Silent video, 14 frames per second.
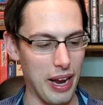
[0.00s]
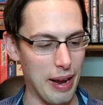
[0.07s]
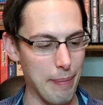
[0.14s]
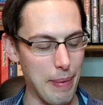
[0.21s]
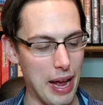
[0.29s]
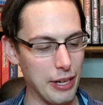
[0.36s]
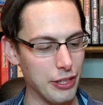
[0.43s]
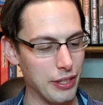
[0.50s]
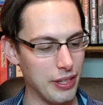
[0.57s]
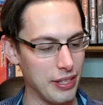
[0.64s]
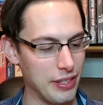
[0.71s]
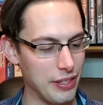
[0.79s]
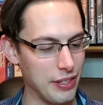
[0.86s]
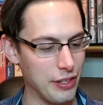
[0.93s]
I imagine
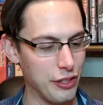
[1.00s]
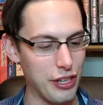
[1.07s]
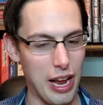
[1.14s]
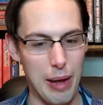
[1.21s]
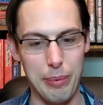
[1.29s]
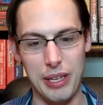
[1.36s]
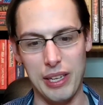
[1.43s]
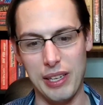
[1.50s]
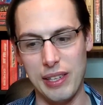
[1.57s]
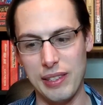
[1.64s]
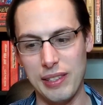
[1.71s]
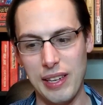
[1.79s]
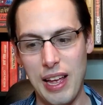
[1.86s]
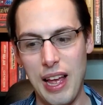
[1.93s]
this is in
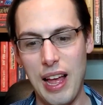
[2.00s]
Japanese.